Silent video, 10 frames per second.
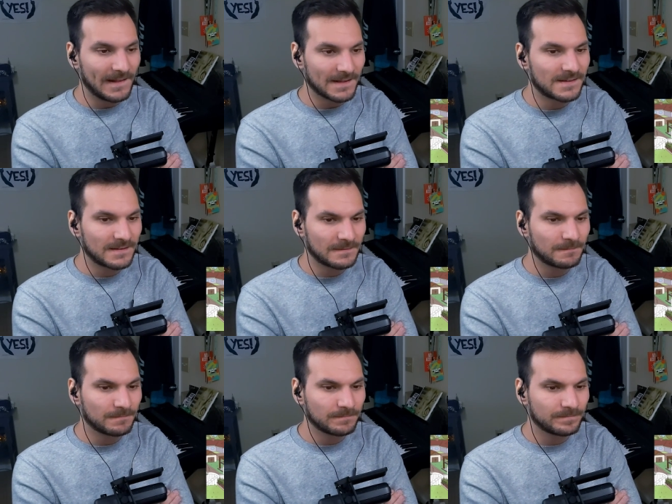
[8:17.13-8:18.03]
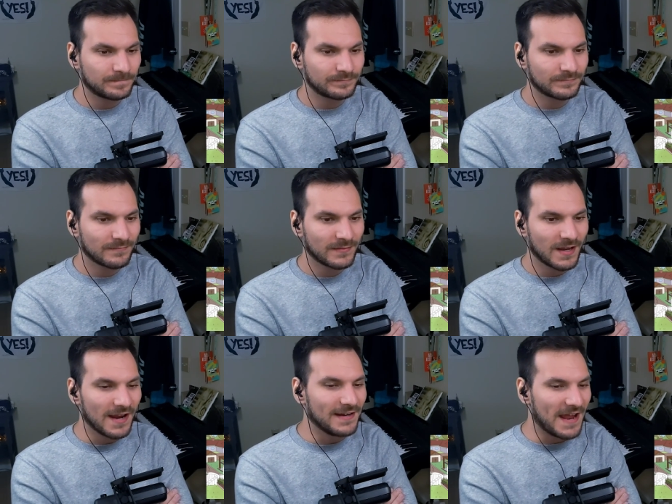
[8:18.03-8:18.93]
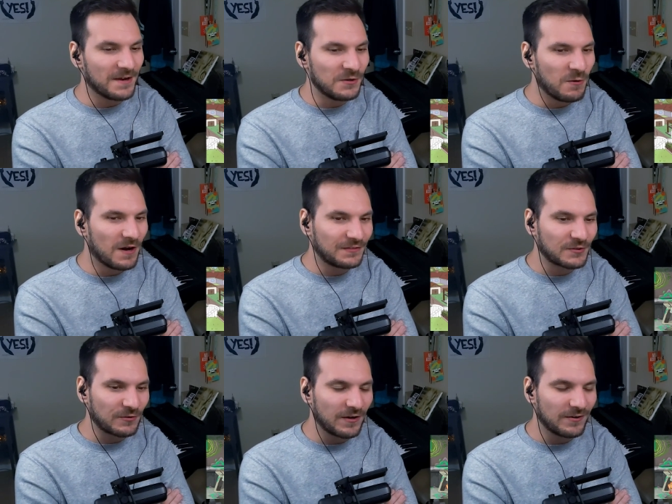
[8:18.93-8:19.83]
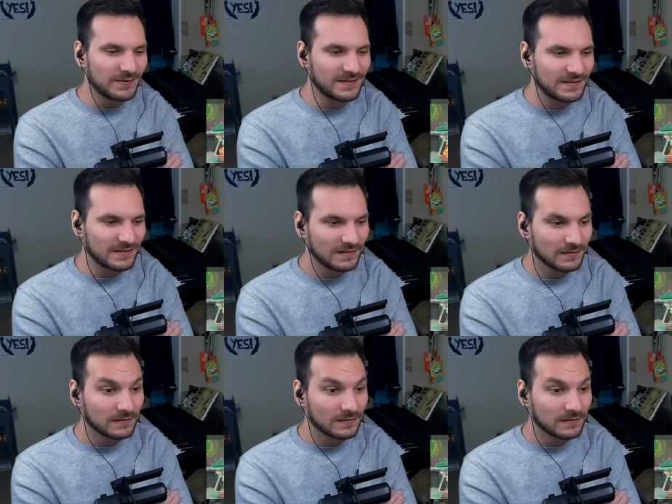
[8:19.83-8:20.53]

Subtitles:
Yes. And now you want the crows?